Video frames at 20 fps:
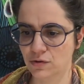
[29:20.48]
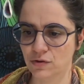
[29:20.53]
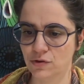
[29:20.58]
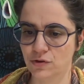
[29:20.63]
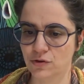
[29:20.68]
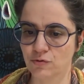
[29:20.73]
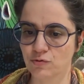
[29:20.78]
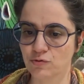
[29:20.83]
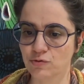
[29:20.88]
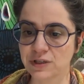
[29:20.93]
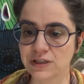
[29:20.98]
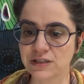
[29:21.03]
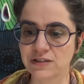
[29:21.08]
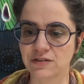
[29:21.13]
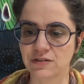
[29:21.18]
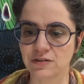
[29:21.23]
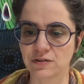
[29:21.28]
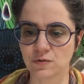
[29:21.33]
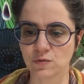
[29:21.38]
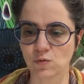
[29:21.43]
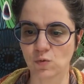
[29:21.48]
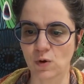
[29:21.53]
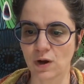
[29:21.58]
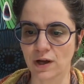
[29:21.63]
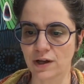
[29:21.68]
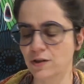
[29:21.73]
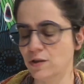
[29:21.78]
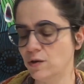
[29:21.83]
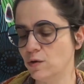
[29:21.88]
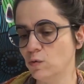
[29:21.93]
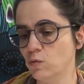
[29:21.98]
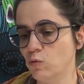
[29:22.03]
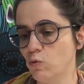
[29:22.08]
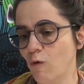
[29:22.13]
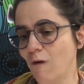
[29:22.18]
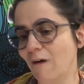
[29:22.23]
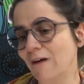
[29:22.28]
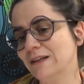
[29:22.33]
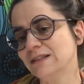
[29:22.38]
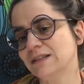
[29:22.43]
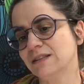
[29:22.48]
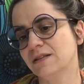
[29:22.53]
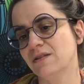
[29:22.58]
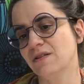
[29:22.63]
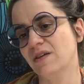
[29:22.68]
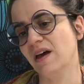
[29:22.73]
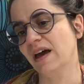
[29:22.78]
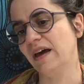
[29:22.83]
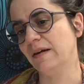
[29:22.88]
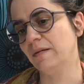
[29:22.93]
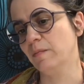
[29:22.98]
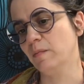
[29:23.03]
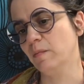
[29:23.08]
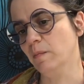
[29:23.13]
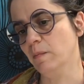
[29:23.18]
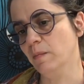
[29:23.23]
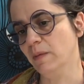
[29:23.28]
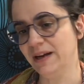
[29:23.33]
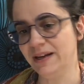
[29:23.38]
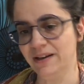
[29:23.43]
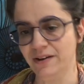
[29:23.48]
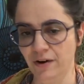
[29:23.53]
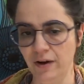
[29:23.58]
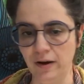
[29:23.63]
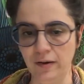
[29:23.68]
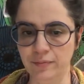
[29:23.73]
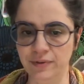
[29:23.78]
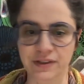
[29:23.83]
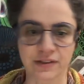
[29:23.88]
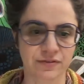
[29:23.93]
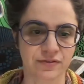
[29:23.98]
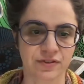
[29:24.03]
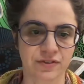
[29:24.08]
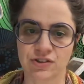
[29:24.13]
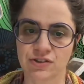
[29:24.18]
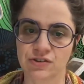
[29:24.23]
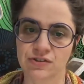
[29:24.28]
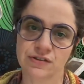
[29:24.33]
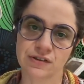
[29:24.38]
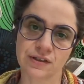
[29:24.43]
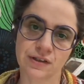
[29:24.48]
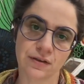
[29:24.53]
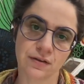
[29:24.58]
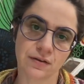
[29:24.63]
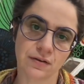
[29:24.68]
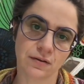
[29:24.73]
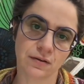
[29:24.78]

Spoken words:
the reason why you wanted that might not be efficiency.